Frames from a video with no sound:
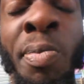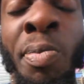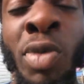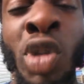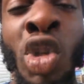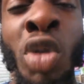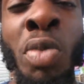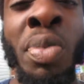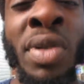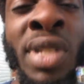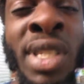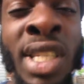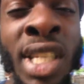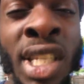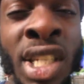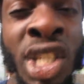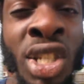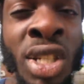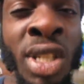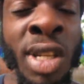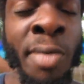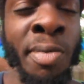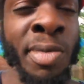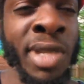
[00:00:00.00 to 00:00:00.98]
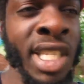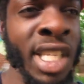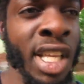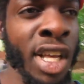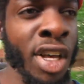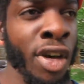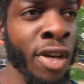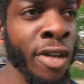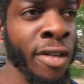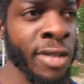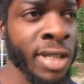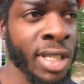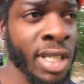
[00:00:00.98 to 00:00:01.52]
to position
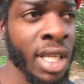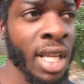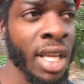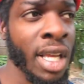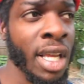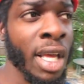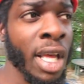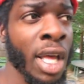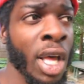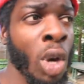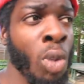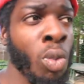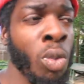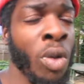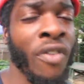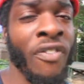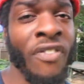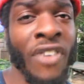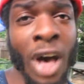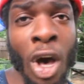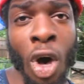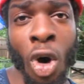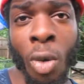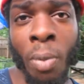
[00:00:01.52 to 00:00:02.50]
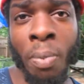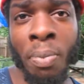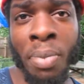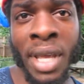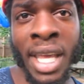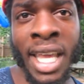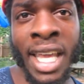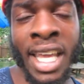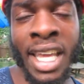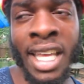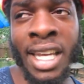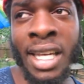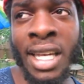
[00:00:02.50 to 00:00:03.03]
themselves without
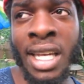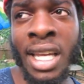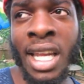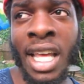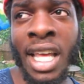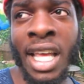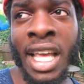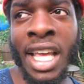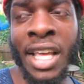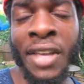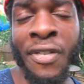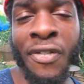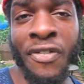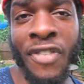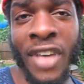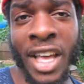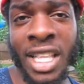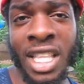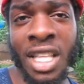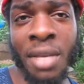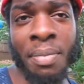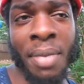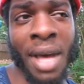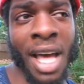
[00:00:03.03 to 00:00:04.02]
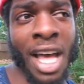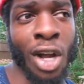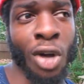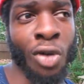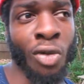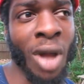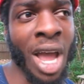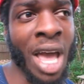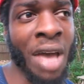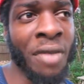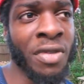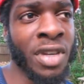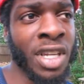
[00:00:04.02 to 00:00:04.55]
being affected by
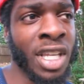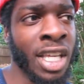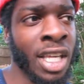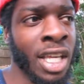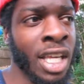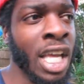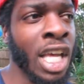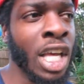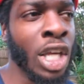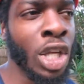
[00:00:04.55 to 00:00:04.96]
gravity,